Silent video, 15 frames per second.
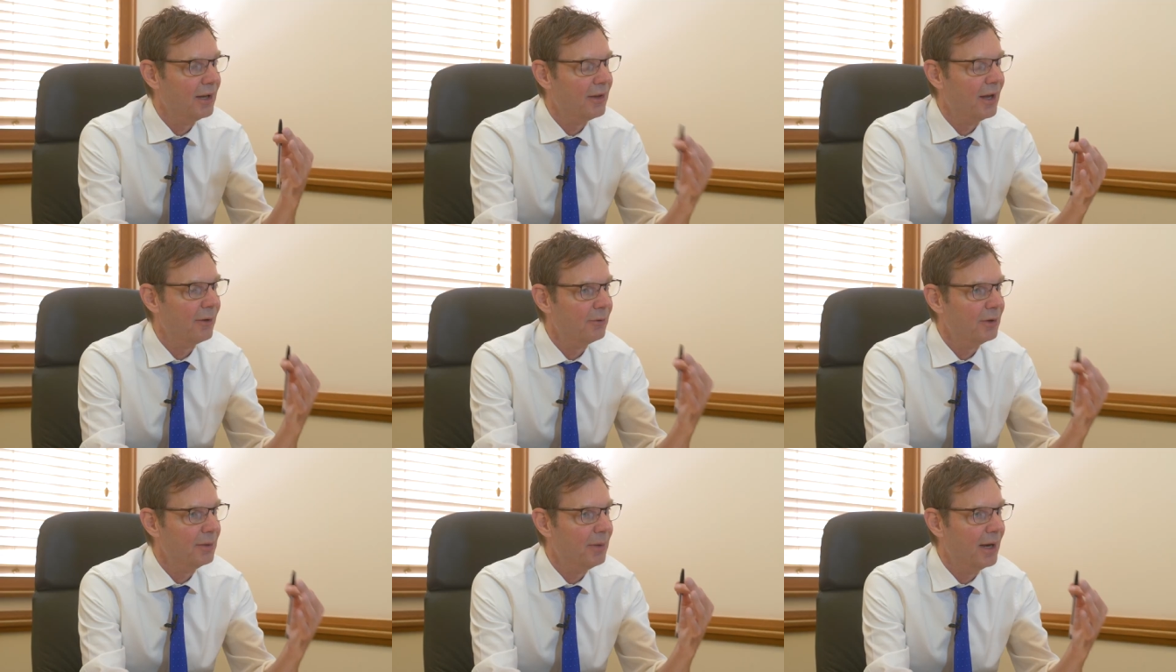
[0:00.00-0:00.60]
get
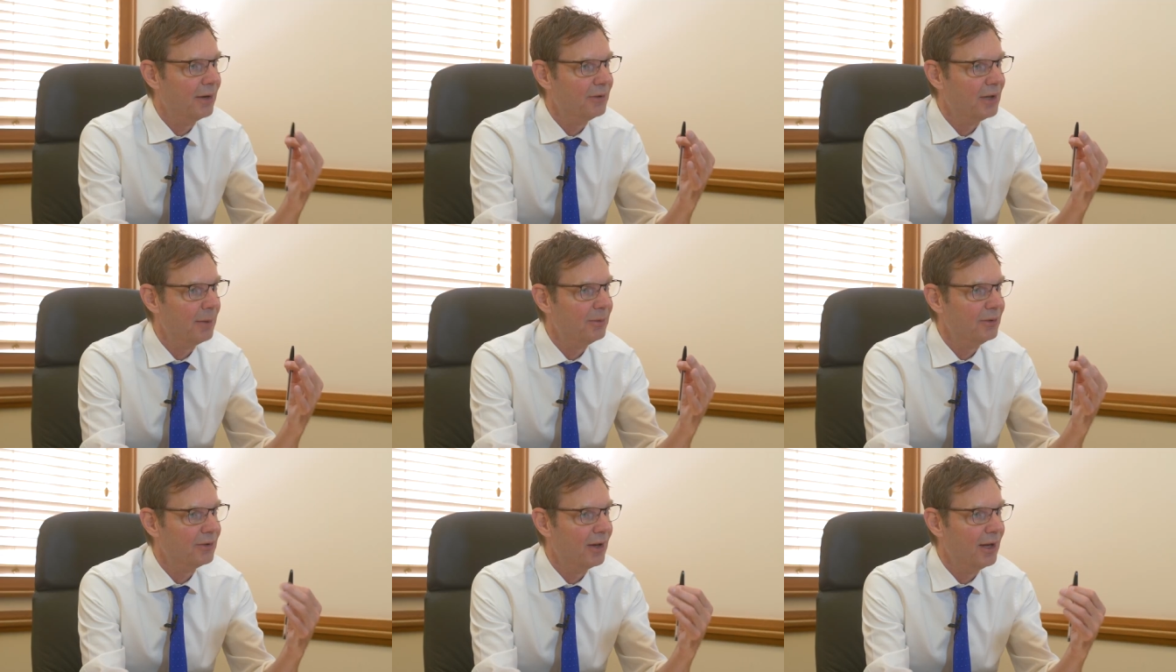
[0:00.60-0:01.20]
that rebound
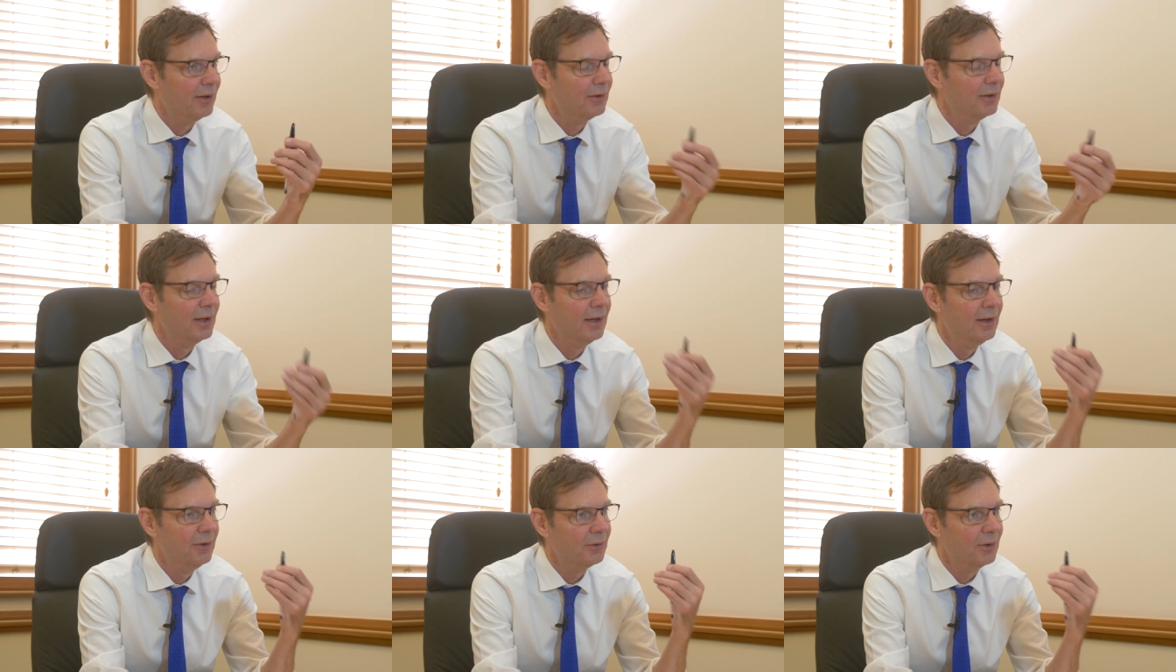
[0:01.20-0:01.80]
appetite.
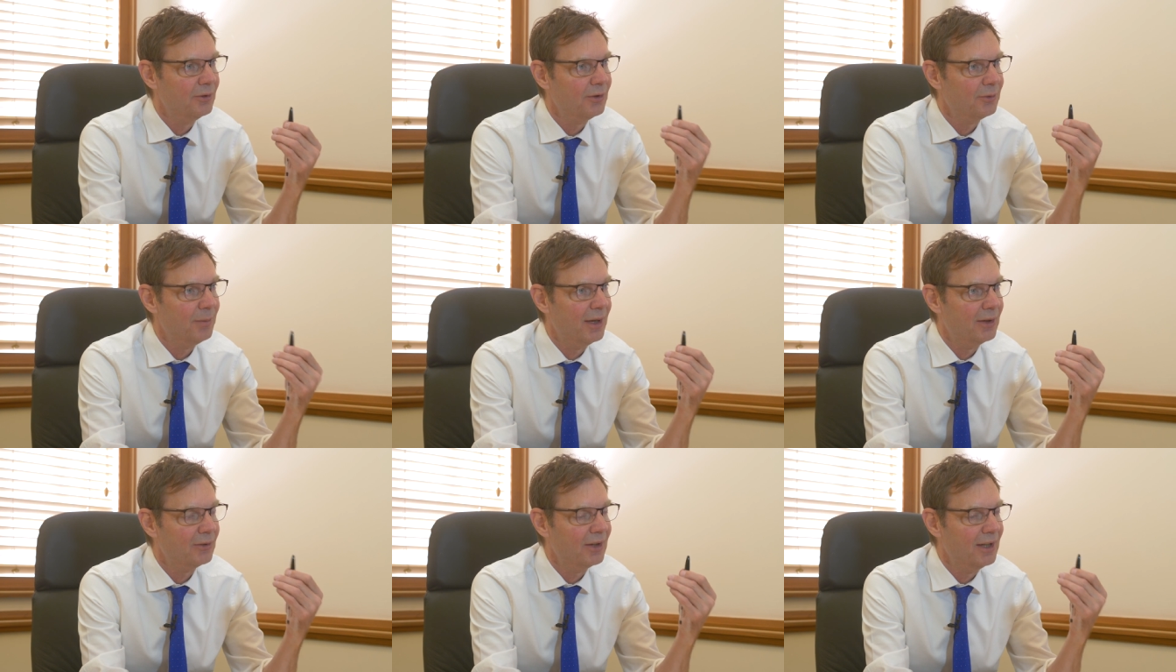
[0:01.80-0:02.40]
So it just
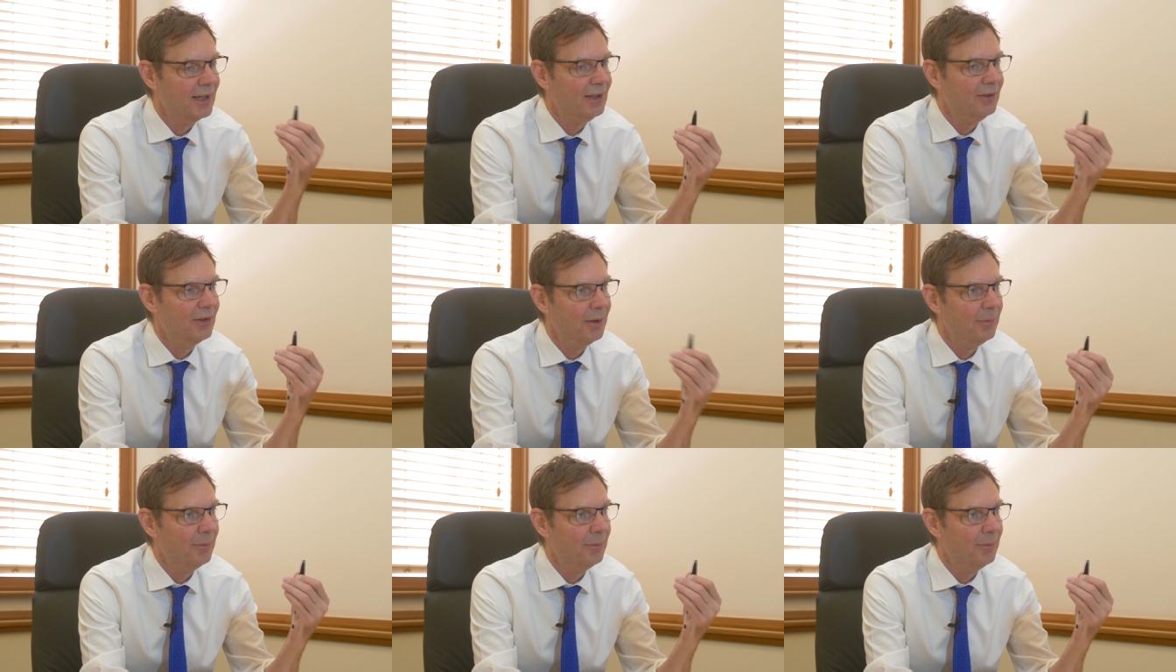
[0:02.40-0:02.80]
makes it easy.